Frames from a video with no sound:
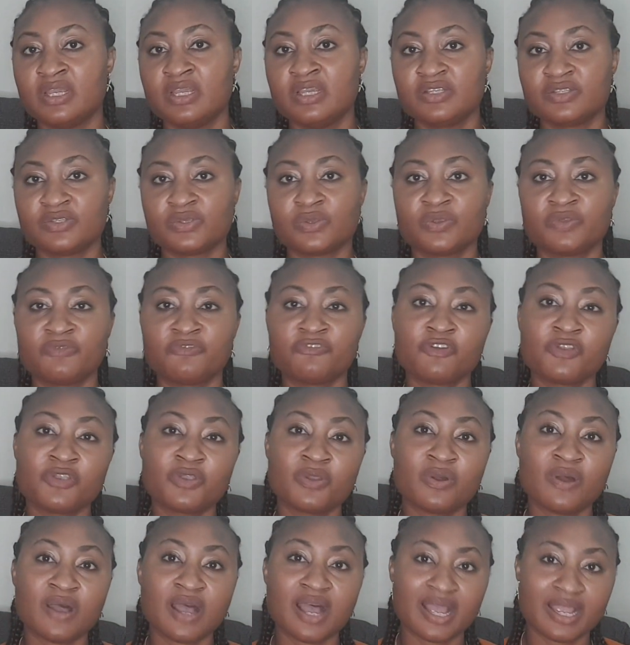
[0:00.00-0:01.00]
So for
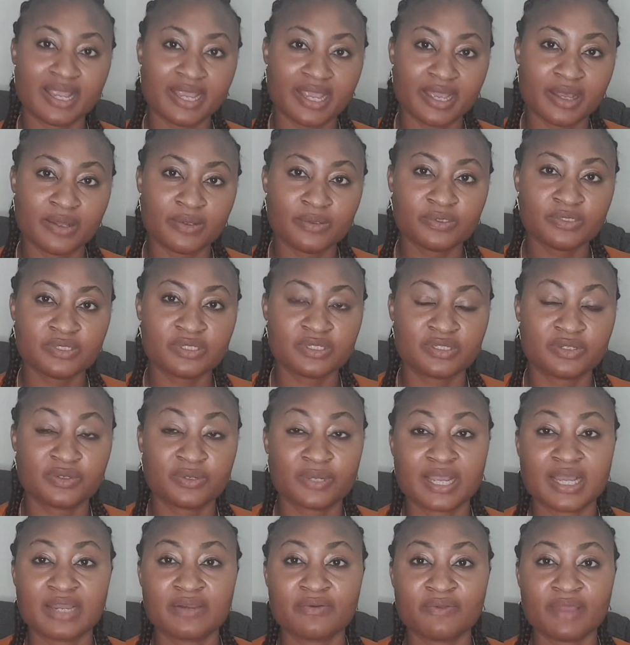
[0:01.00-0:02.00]
your IELTS, you
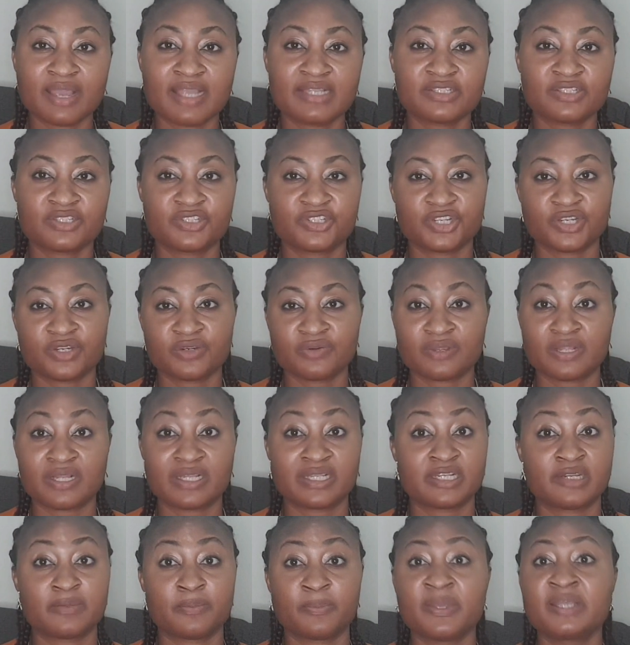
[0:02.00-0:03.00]
can write general,
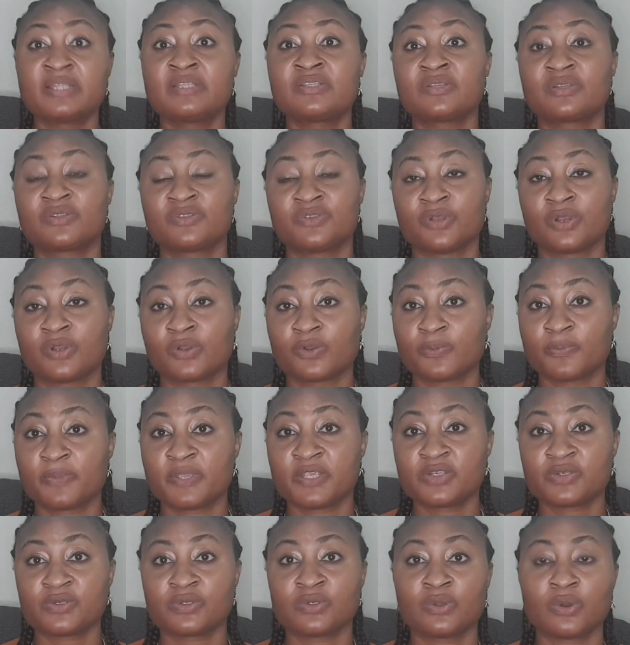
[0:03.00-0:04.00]
it depends on your
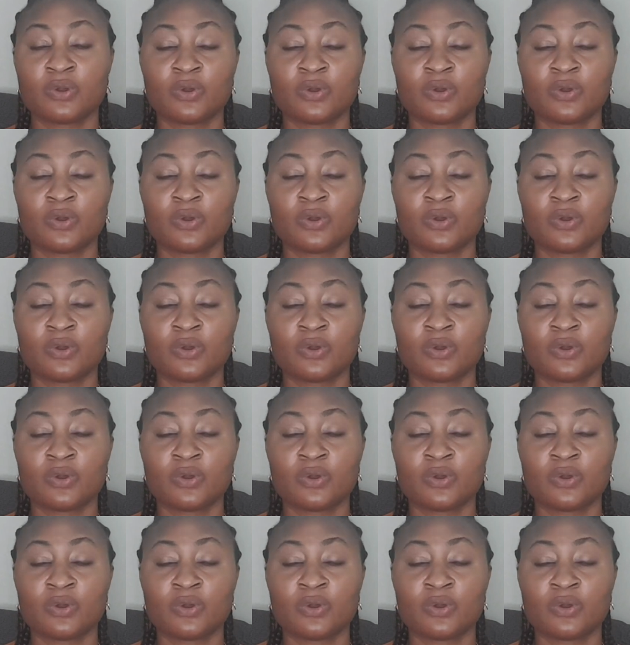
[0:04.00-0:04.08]
occupation,